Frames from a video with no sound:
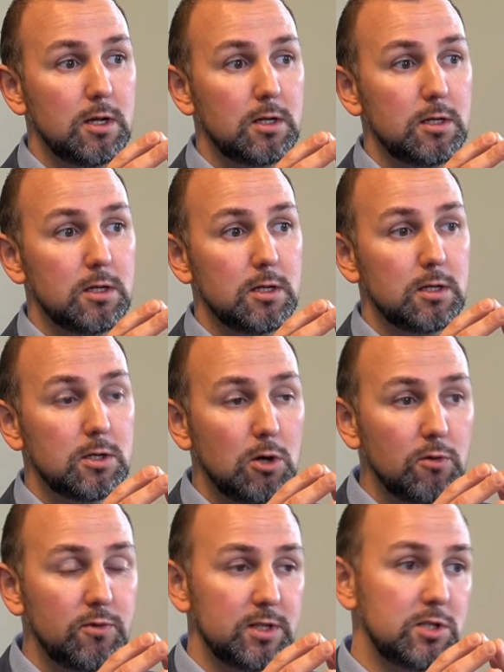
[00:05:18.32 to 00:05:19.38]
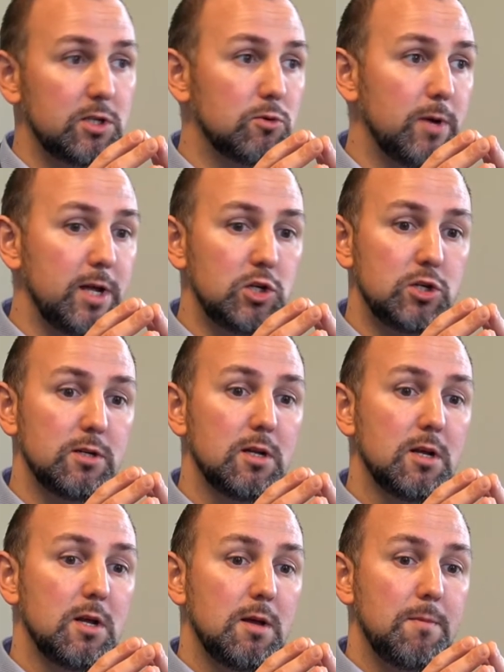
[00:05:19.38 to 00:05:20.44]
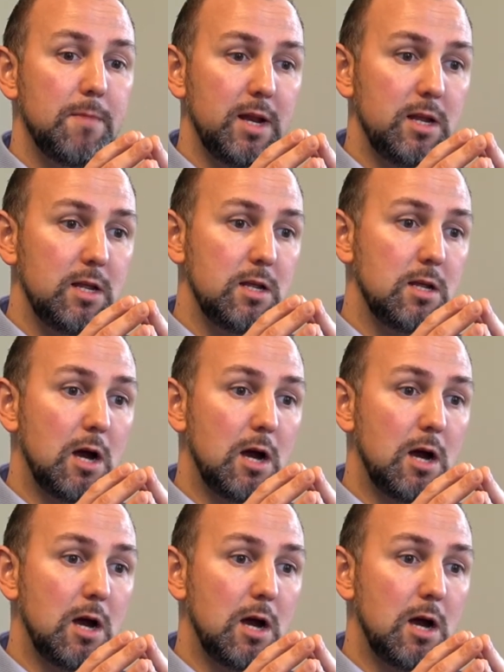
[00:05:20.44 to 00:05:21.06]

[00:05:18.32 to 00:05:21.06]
the COVID situation, many